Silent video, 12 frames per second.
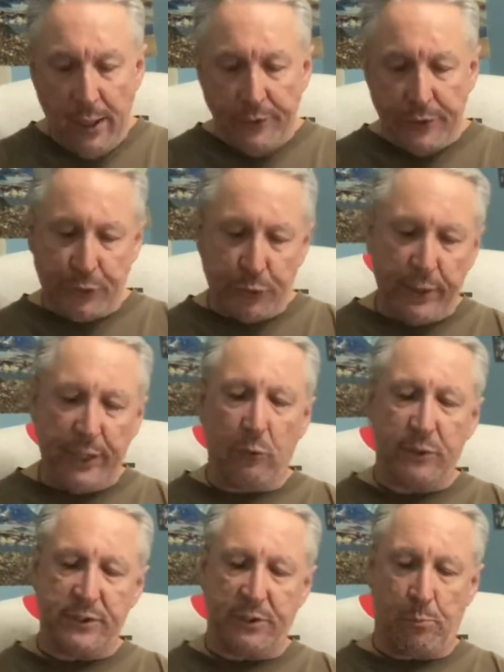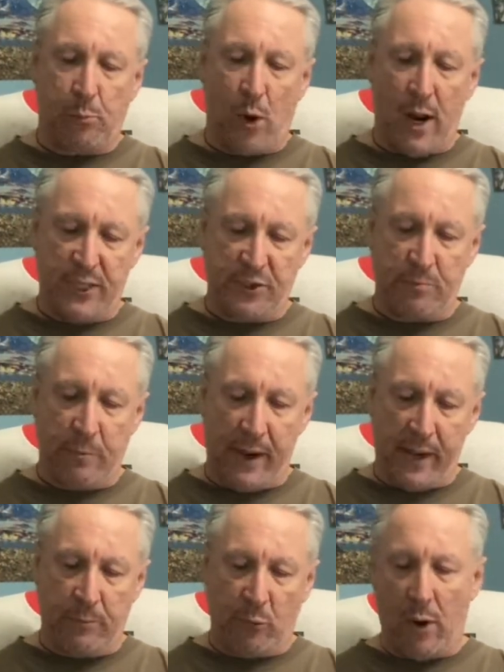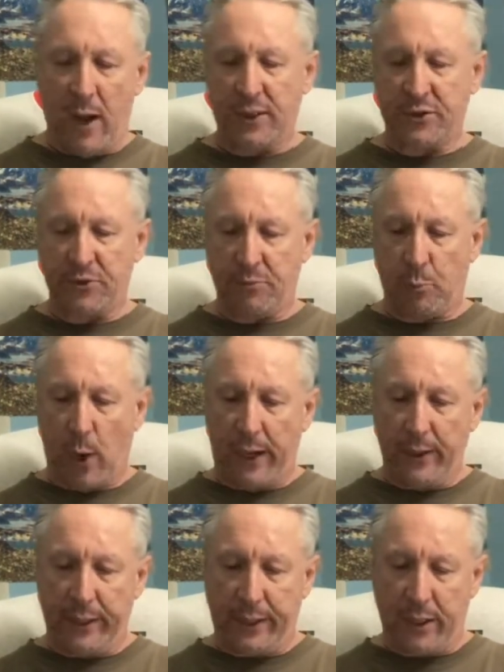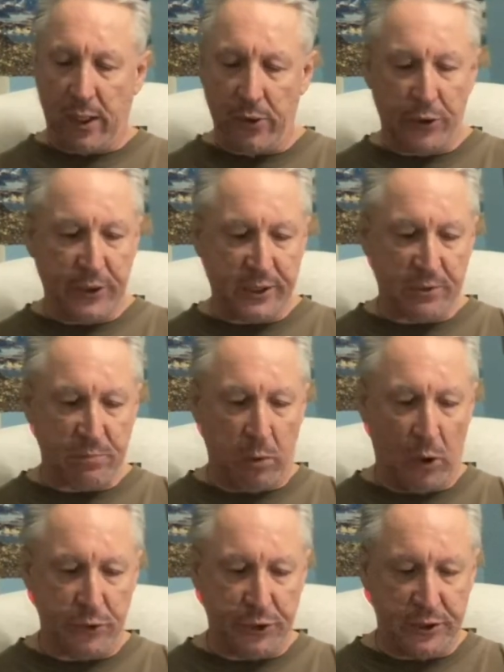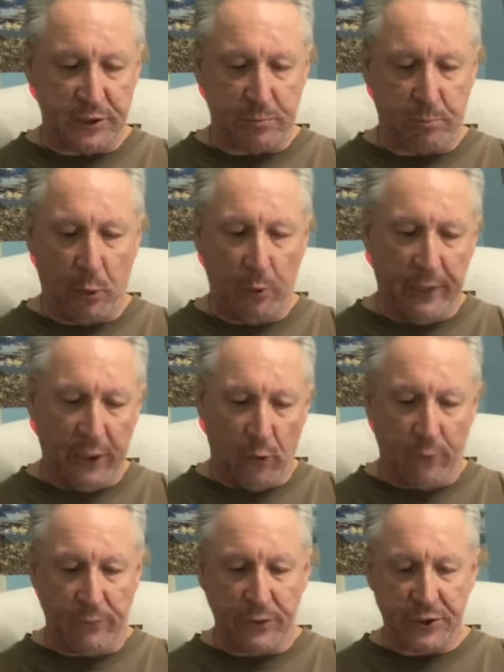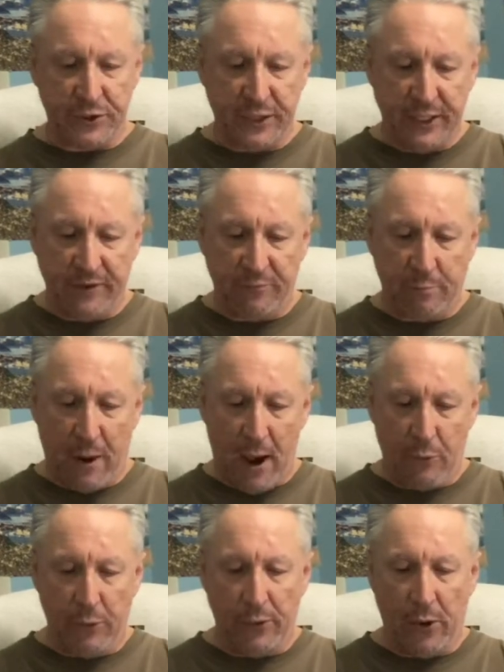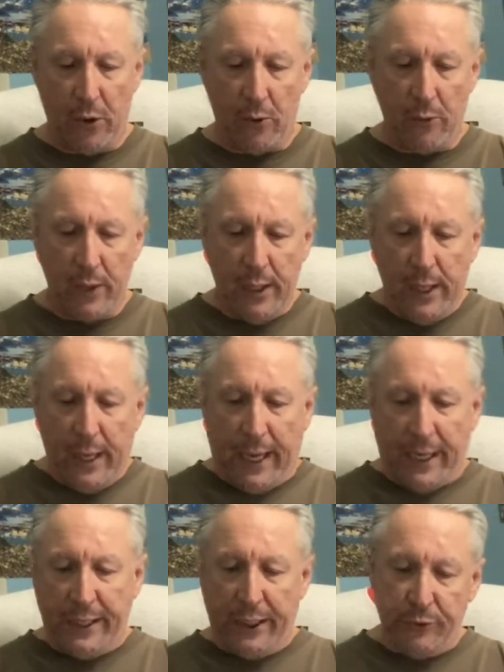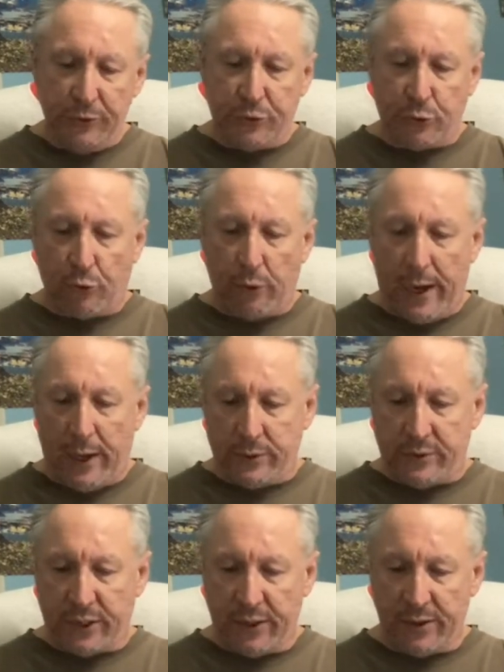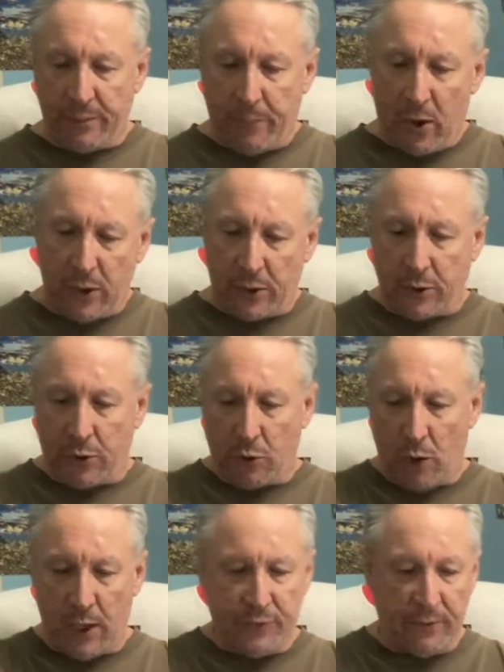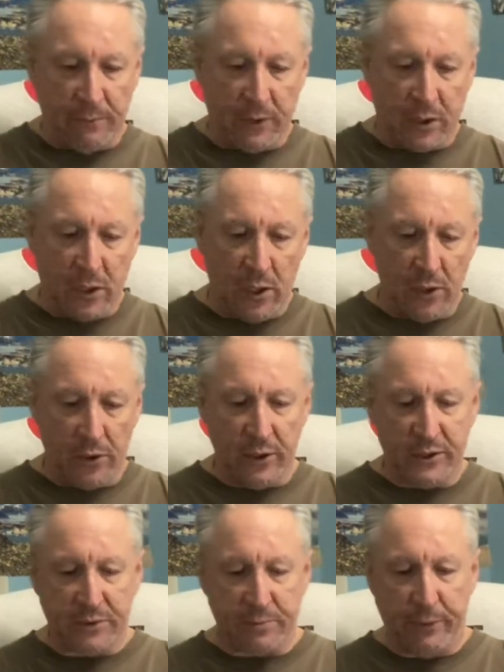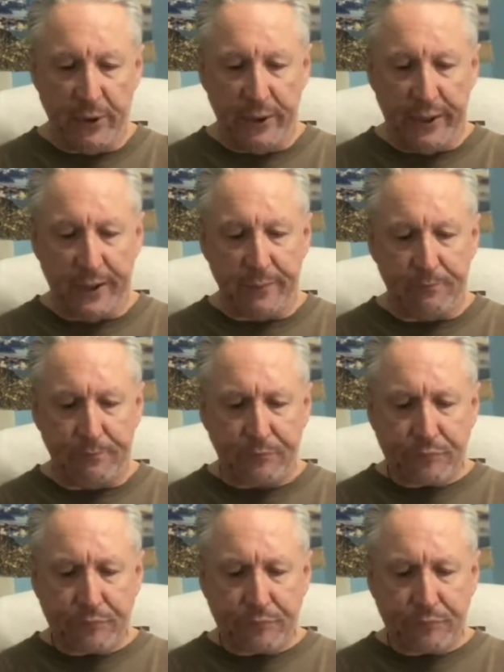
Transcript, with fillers: The trio was surprised by a barrage of brightly colored explosions booming over the seat of power, though, and huge crowds on the park across from the colorless building.